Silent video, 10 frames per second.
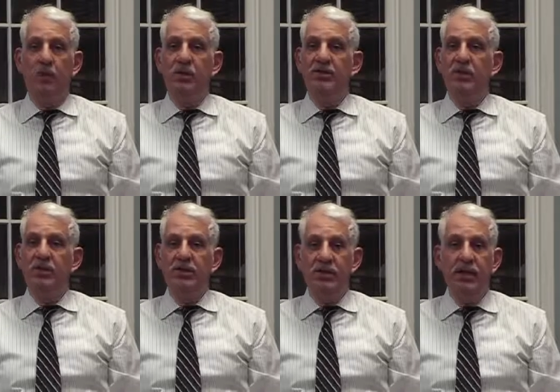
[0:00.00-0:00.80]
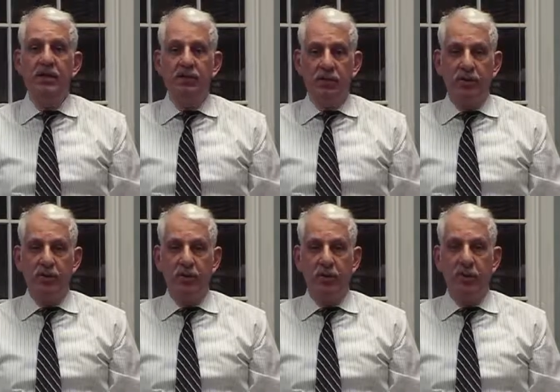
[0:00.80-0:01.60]
When someone's teeth are
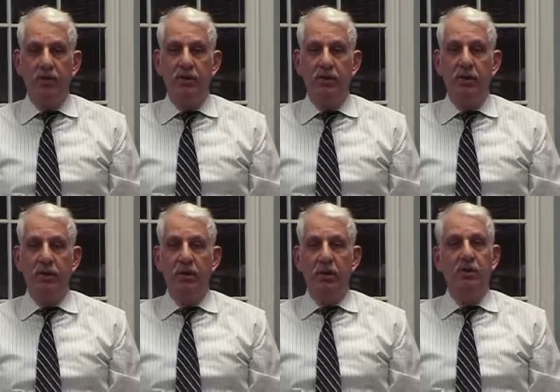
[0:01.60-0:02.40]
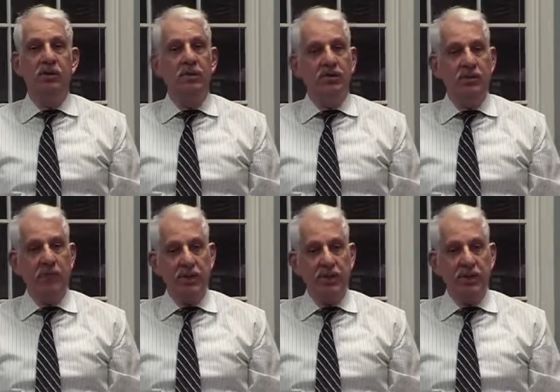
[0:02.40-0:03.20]
not straight, you see a
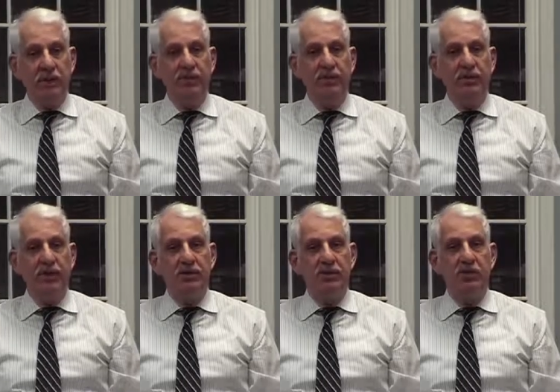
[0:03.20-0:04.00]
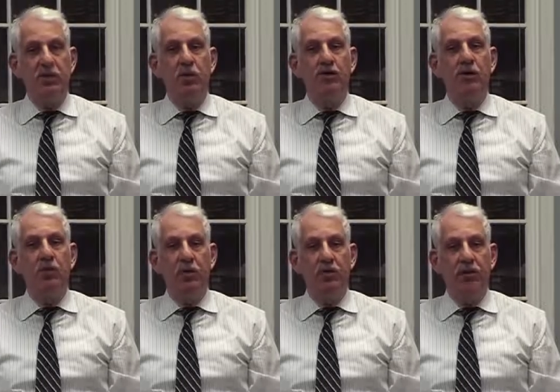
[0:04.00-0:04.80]
special type of a dentist called an
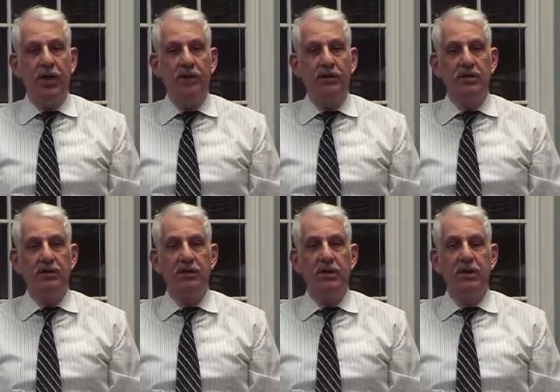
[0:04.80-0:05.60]
orthodontist.